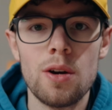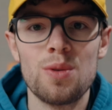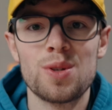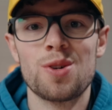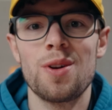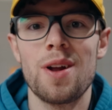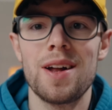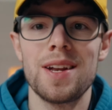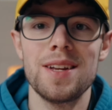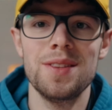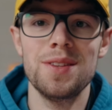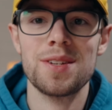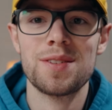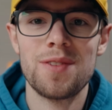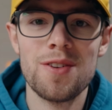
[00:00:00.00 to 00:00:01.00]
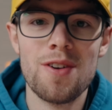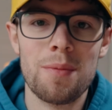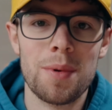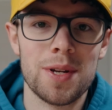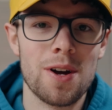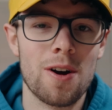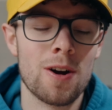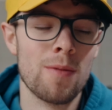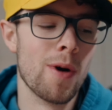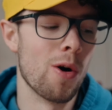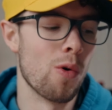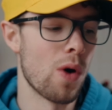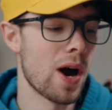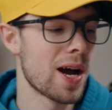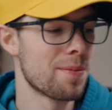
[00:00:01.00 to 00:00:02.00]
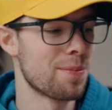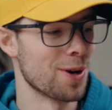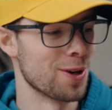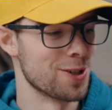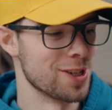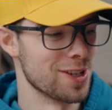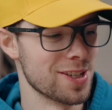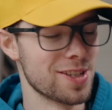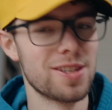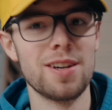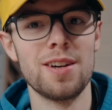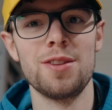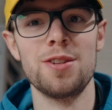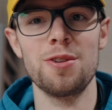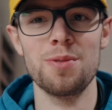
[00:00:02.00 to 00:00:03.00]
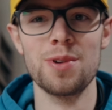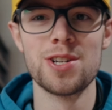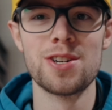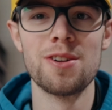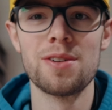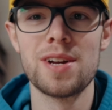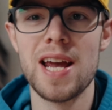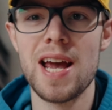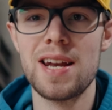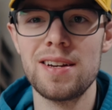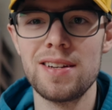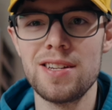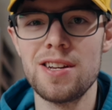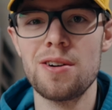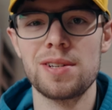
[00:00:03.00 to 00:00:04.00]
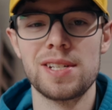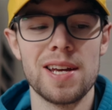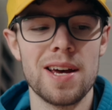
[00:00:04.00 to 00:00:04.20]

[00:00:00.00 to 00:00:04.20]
What's going on? In this video, I'm going to talk about why I purchased the original Canon EOS